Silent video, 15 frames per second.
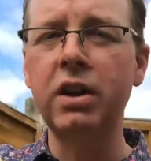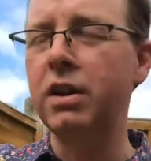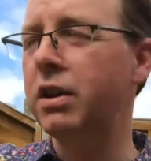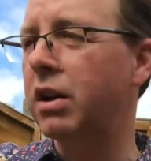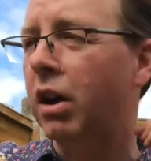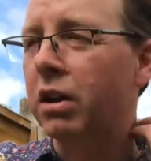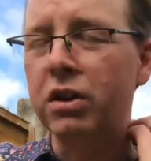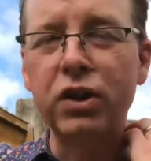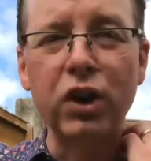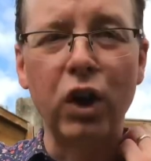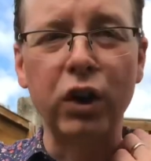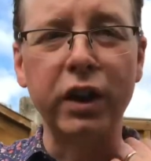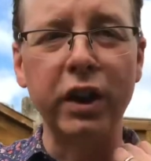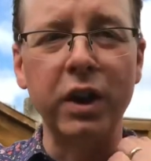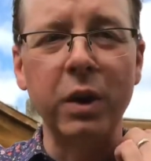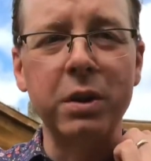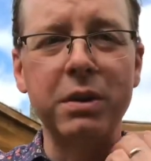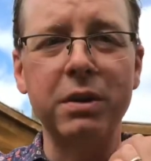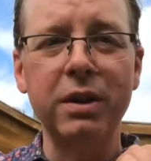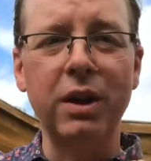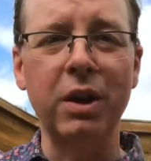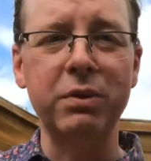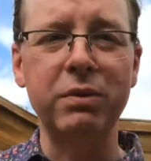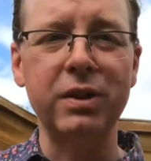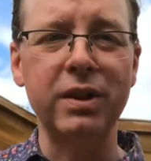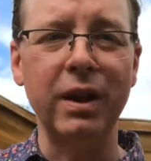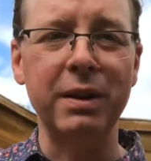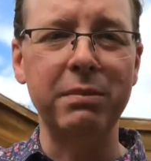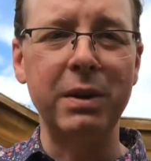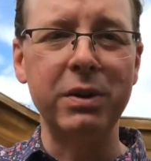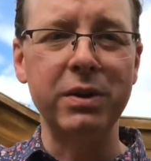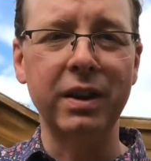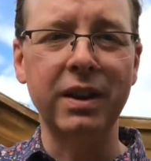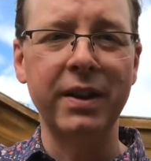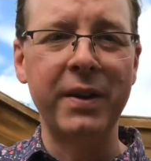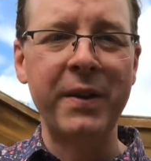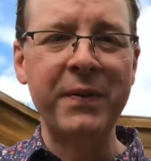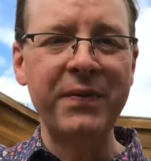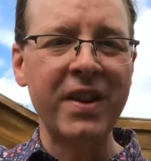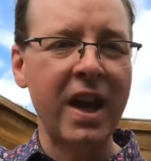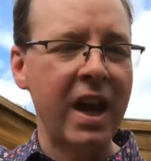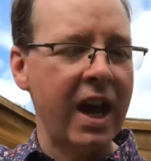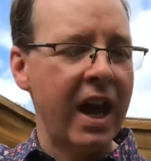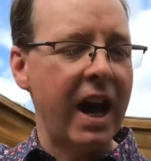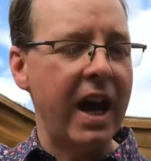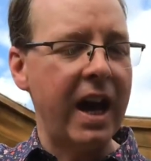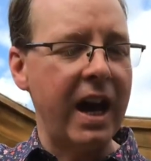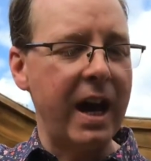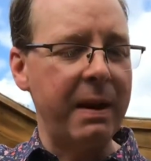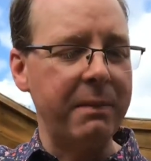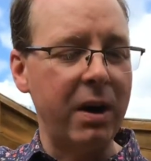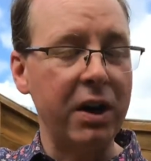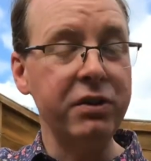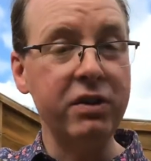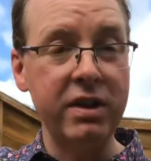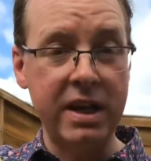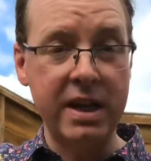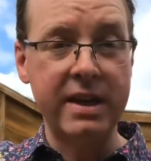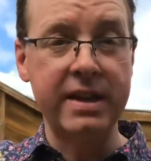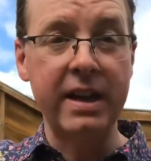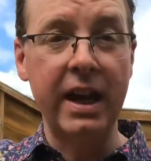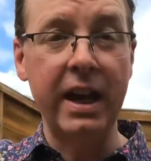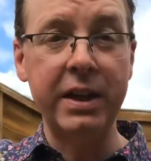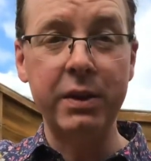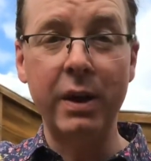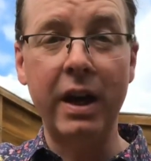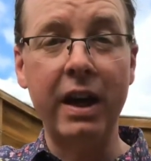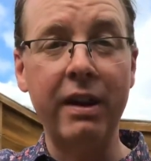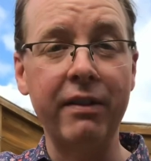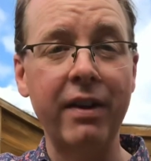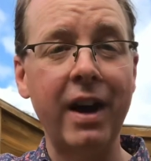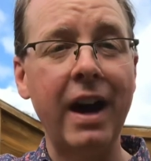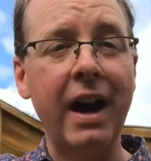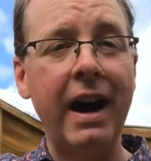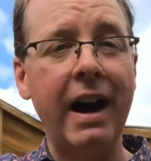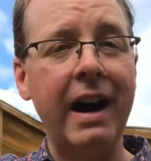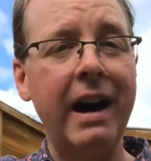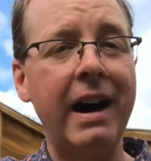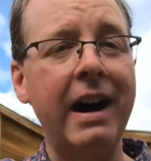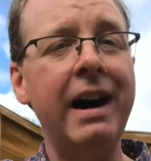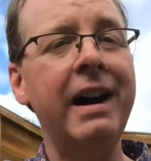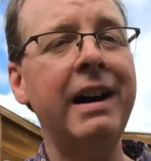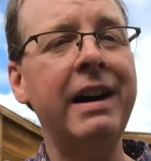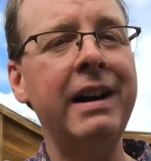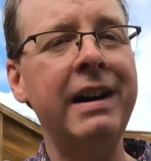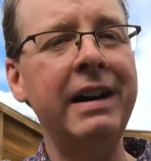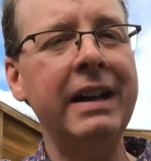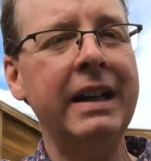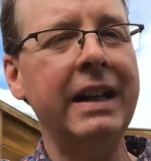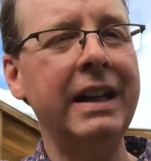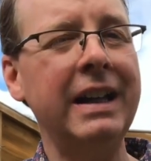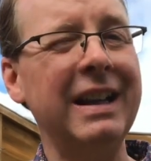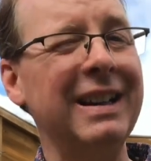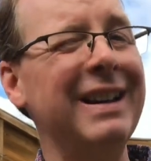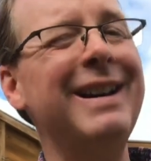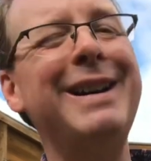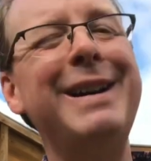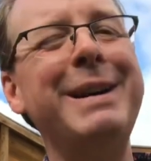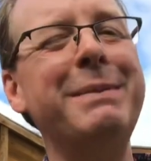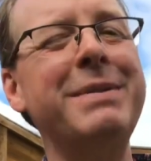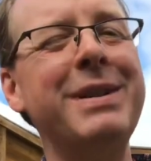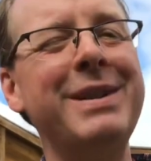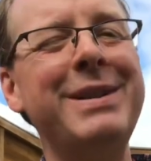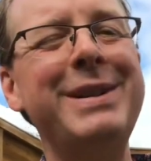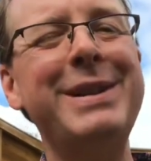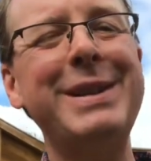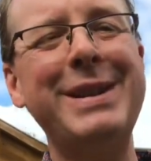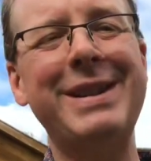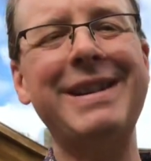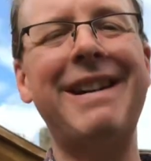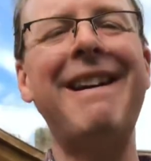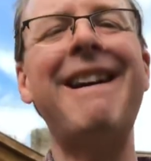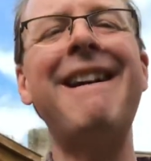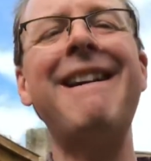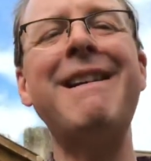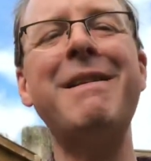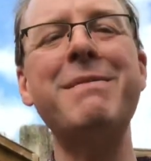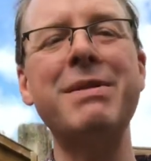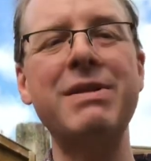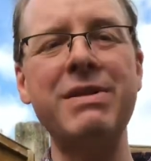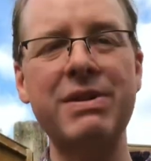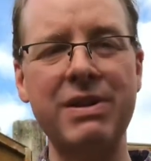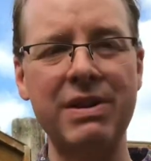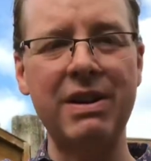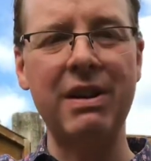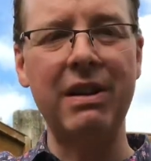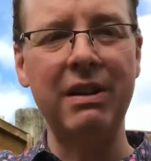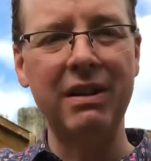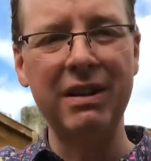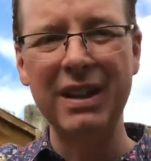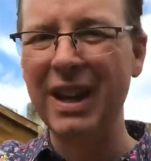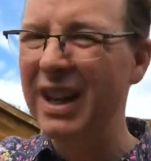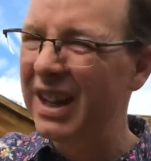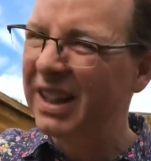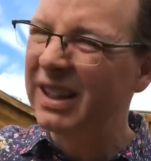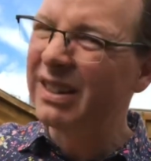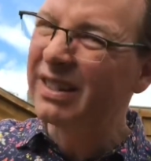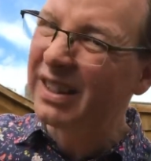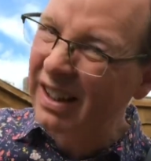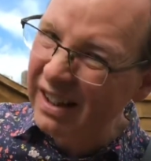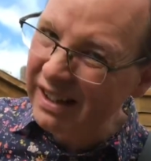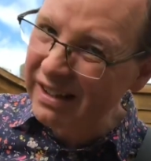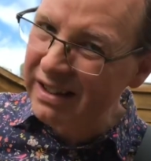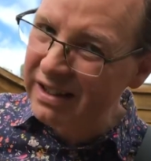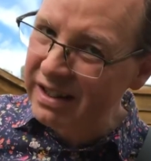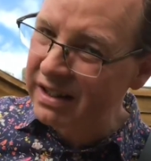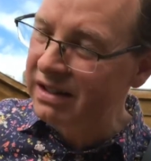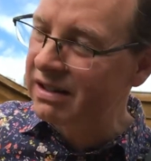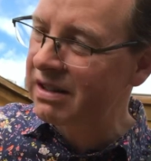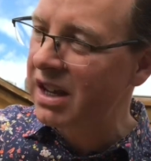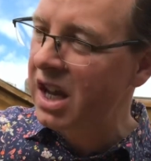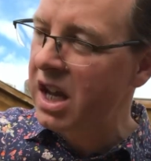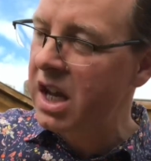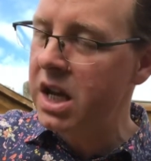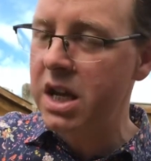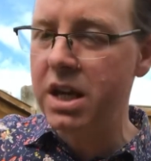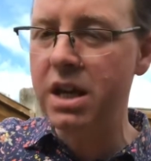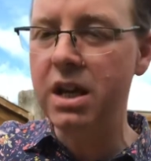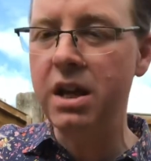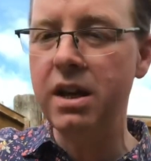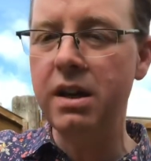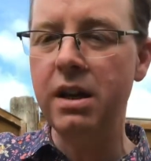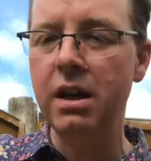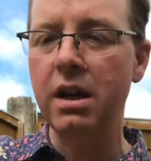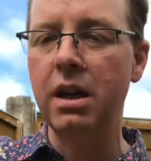cart and donkey going through the countryside music. Underneath that you have high climbs the summer sun. You've got this E